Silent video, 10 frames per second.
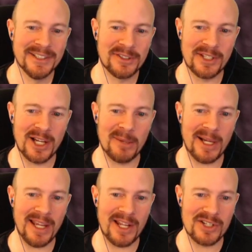so now
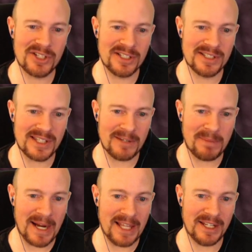my engines and
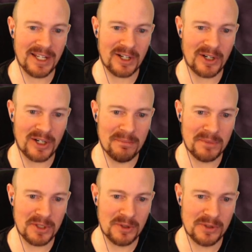piloting are
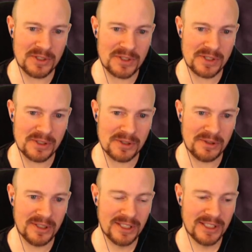immune
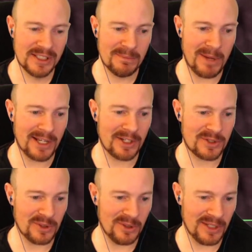to mind
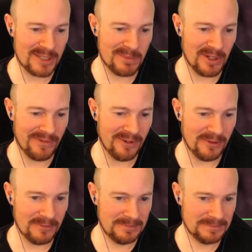control. That's beautiful.
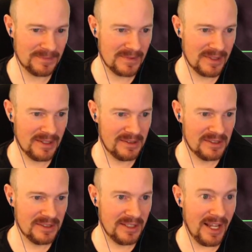
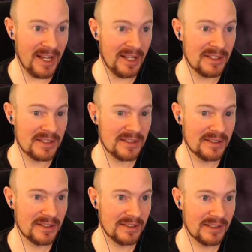And
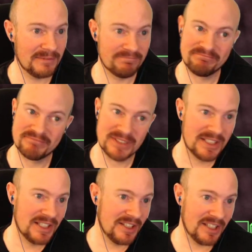
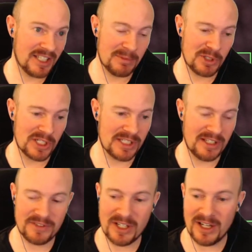it gives me just
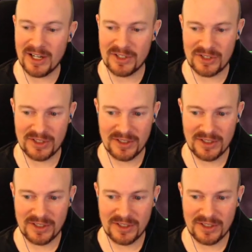enough dodge